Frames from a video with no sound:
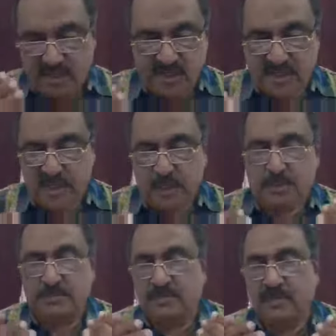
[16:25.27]
the
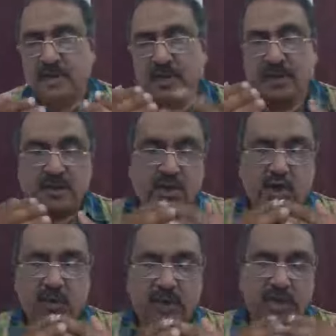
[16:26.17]

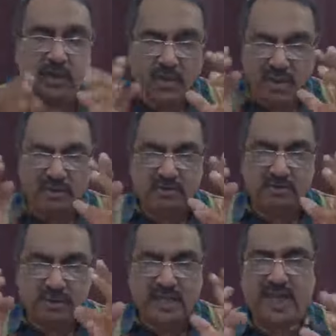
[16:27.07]
document, you have
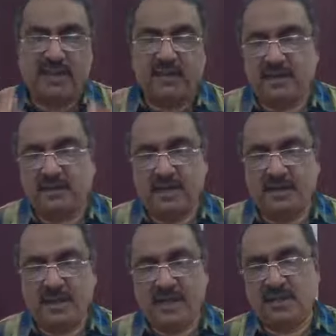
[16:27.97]
to take,
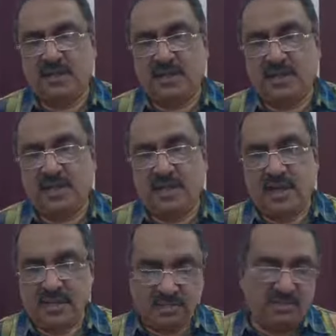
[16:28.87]
the manager
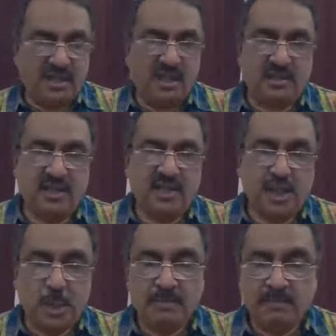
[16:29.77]
has to take
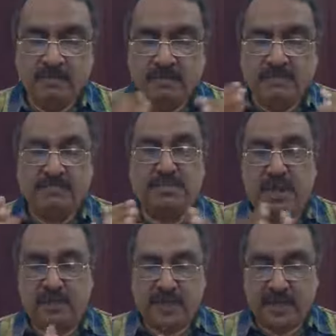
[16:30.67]
the
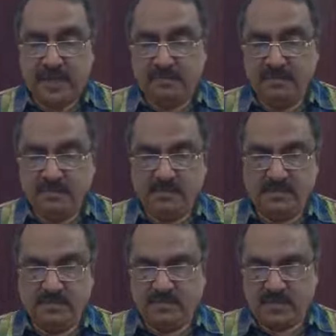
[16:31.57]
proper care.
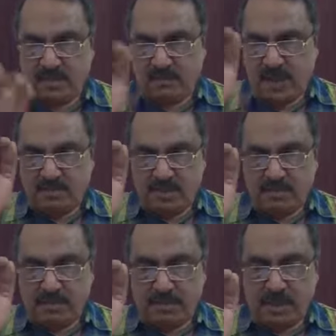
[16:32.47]
Form
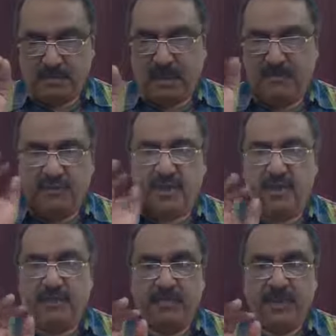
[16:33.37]
should be properly
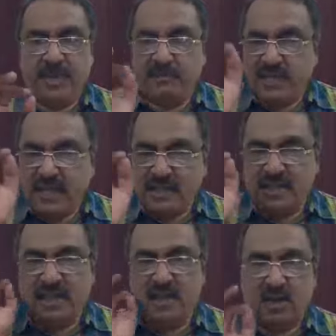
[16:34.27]
filled. If there is
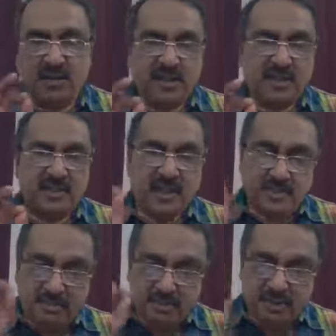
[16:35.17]
any alteration,
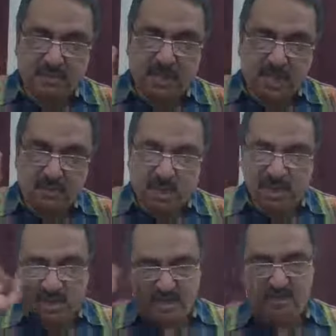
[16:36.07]
that should be
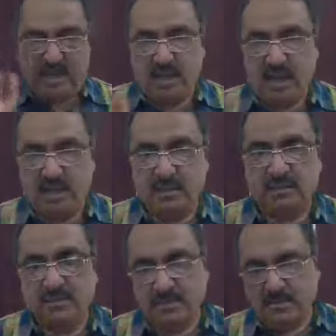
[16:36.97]
countersigned by the
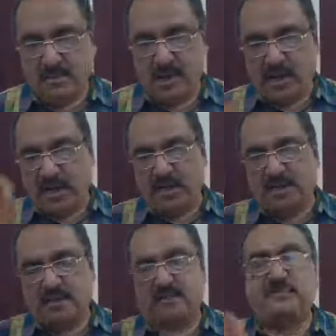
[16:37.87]
borrower.
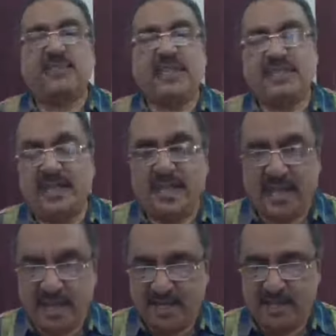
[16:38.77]
Suppose if there is any
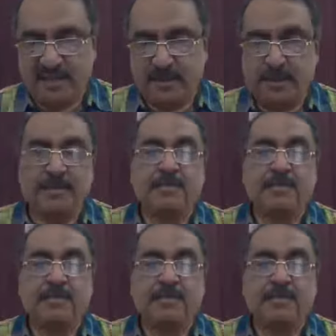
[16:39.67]
correction,